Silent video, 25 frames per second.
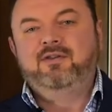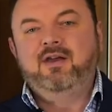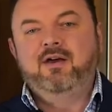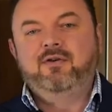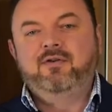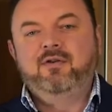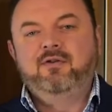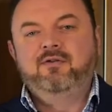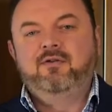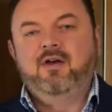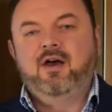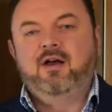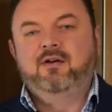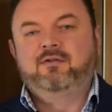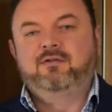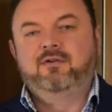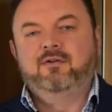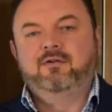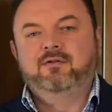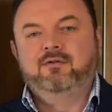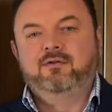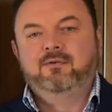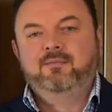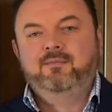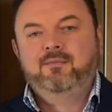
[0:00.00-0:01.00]
death and
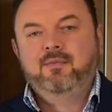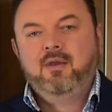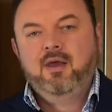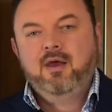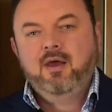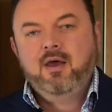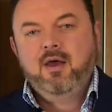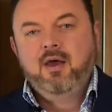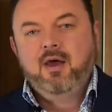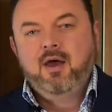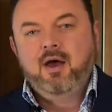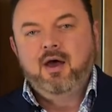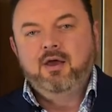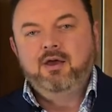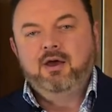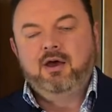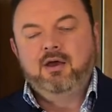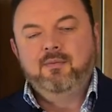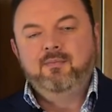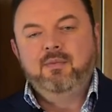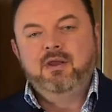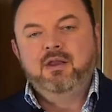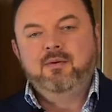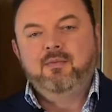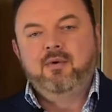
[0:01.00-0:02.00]
taxes. You
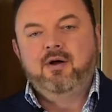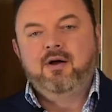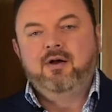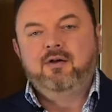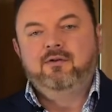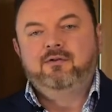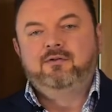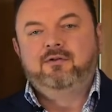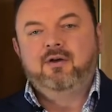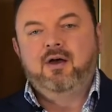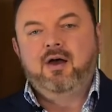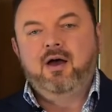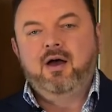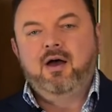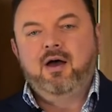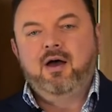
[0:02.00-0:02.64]
can minimize